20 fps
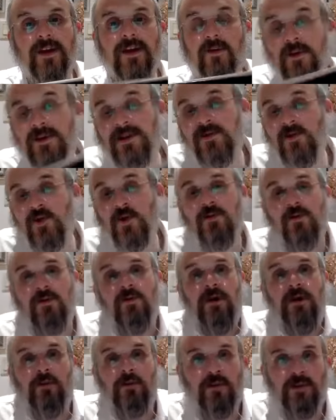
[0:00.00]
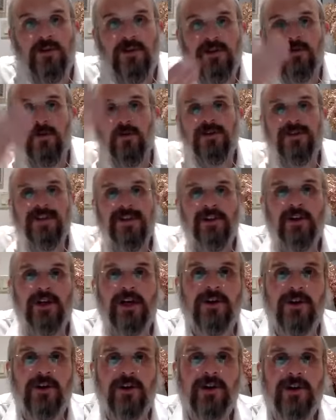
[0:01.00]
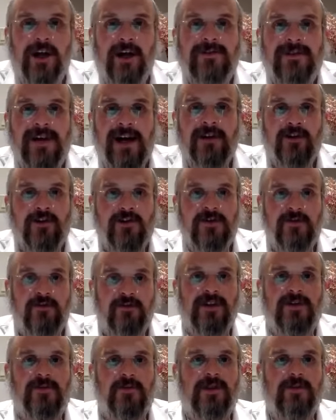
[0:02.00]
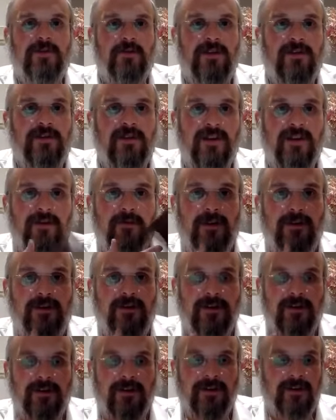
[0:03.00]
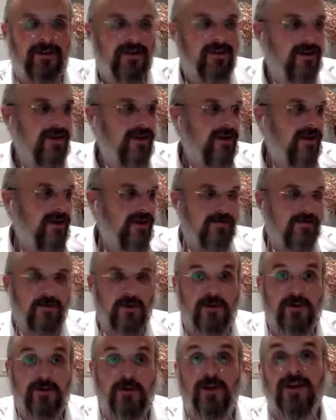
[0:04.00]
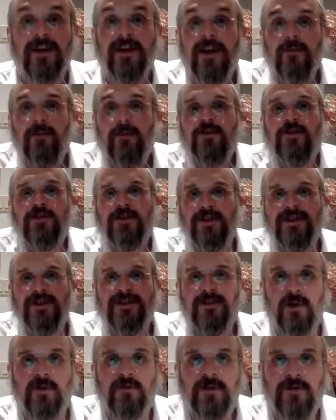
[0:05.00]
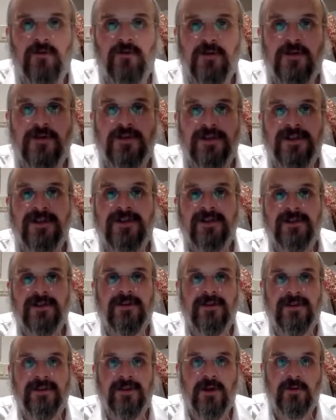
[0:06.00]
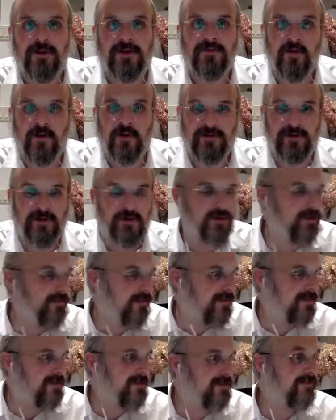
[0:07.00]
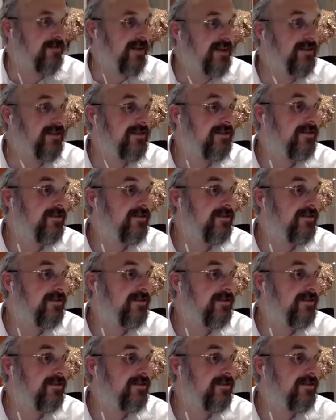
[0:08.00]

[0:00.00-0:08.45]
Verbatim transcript: Which is normal. Like, there is what we see. Look, look, look outside. You'll see bricks with with uh, with uh, yeah. mortar between. But you see stone with you see stone with mortar between them also, right?